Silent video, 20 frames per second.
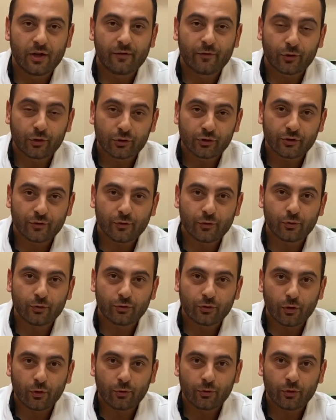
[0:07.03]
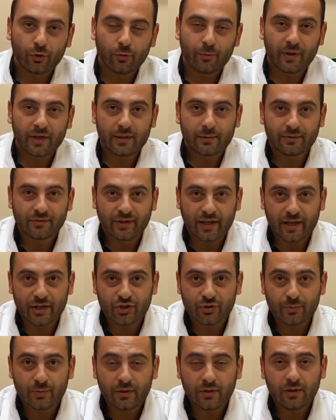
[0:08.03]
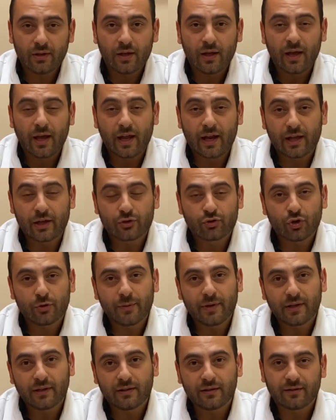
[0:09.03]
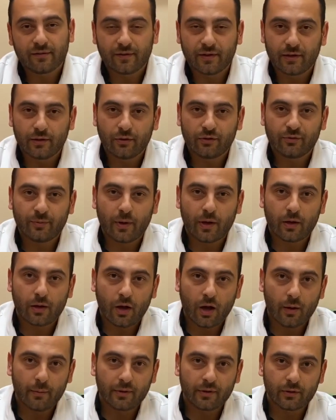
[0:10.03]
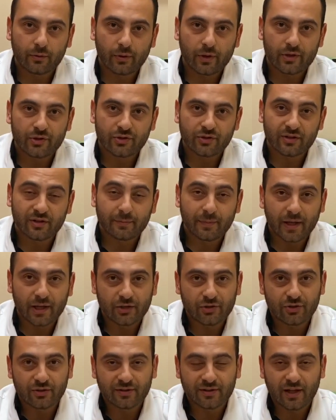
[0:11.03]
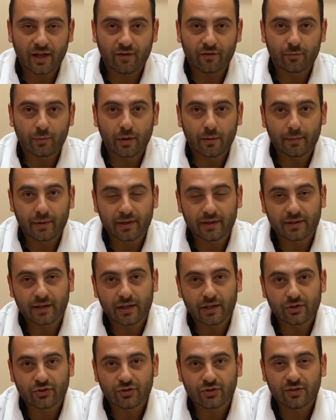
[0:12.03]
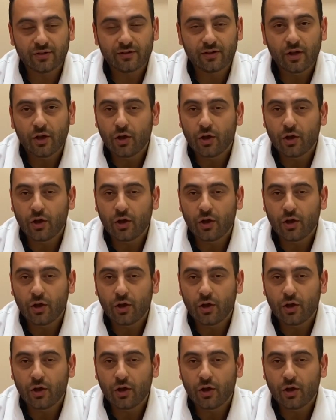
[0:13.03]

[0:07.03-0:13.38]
For those of you who don't know, my name is Edgman and I enjoy making these videos about common questions patients have about medications